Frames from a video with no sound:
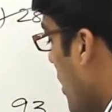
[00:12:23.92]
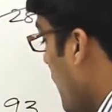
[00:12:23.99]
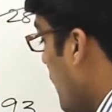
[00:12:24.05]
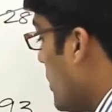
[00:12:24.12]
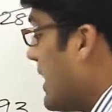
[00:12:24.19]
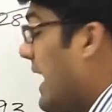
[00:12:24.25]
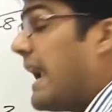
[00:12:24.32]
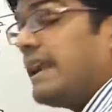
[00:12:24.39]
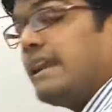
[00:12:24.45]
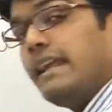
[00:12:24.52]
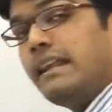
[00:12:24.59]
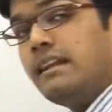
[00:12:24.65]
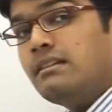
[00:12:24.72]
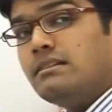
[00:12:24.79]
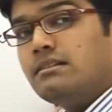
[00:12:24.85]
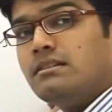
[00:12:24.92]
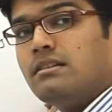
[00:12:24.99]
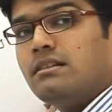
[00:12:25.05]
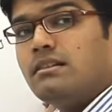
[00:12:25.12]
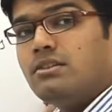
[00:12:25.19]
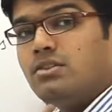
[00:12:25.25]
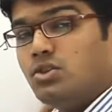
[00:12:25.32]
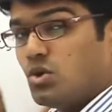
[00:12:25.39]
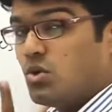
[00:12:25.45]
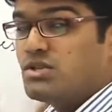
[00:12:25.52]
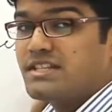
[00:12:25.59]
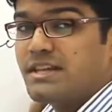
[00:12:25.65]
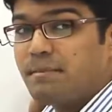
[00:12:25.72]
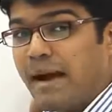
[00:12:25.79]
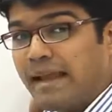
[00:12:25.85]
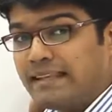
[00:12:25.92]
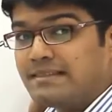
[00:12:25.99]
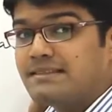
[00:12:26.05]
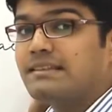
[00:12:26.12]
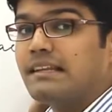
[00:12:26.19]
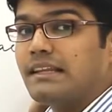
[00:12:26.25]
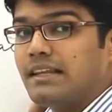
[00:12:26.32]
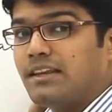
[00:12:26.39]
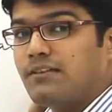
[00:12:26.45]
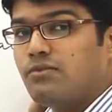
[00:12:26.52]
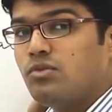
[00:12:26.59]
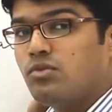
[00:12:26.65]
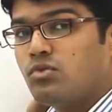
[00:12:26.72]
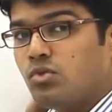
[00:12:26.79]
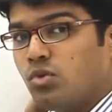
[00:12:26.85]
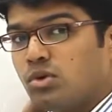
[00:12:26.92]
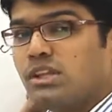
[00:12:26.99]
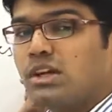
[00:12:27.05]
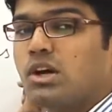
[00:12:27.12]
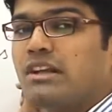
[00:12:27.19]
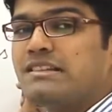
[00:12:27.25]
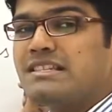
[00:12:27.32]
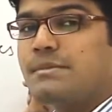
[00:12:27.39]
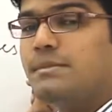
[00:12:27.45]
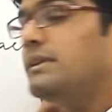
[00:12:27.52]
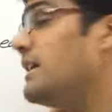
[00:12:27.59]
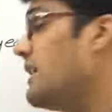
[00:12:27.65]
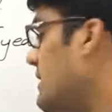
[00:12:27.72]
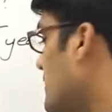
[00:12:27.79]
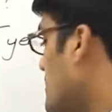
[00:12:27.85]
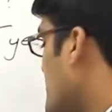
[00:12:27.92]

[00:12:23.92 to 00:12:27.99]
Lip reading: would end in, don't say minus 3. If you know the concept here, you